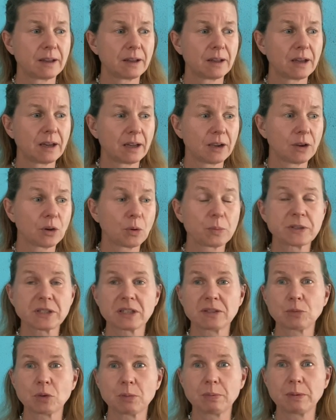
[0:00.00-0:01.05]
An
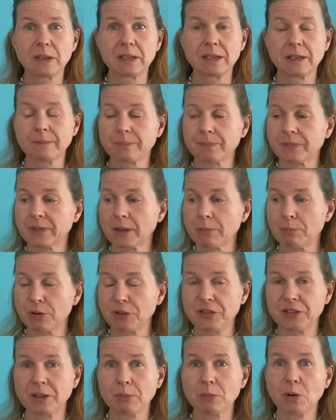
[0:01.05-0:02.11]
option would be
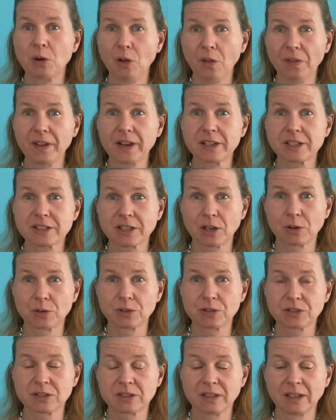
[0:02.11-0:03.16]
put them on their
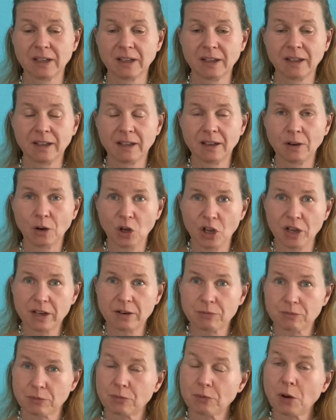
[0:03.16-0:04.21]
toes on
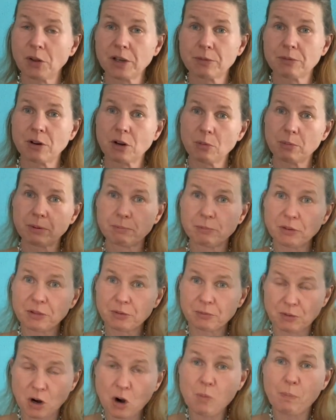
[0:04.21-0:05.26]
a rope, put the
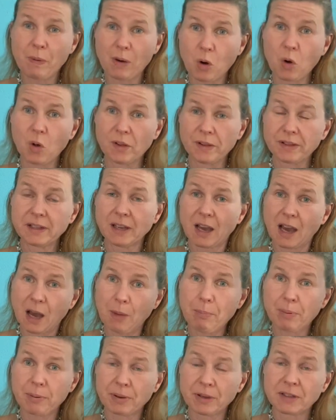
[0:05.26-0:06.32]
rope on
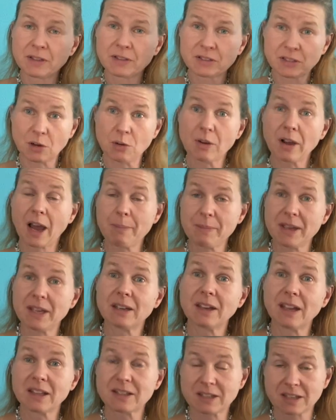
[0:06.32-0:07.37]
up. So, I mean,
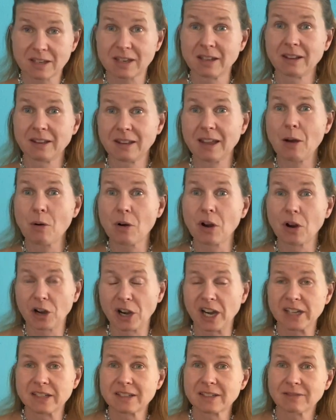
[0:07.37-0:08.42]
it's that will
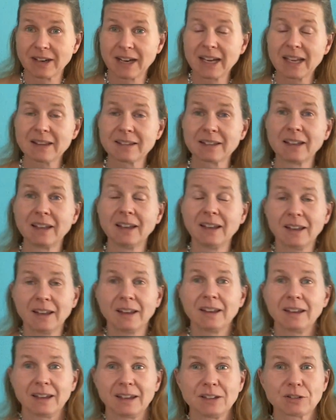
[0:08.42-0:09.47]
hurt, right?
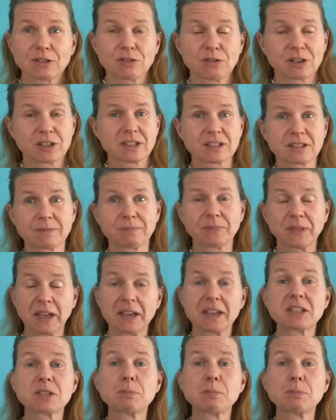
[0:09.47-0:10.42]
In your crotch. And it's